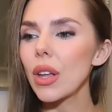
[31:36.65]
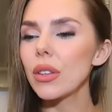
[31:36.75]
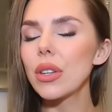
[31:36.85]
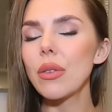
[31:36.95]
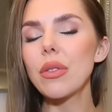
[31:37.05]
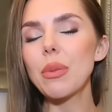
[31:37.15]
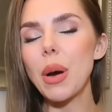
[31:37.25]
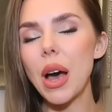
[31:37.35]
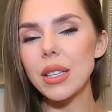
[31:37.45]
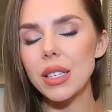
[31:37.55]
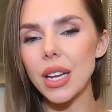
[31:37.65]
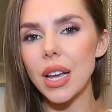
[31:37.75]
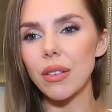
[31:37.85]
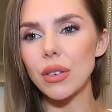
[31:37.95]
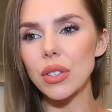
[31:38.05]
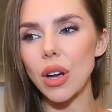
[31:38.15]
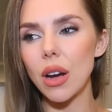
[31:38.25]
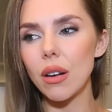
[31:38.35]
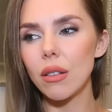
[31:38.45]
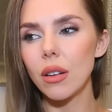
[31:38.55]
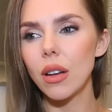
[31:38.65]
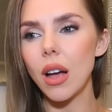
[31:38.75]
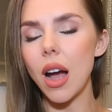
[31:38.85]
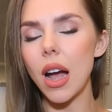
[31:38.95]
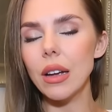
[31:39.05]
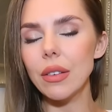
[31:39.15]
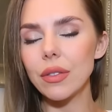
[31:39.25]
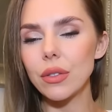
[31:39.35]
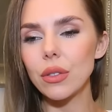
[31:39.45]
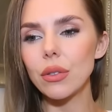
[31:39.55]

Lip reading: So over the past year or so, I have,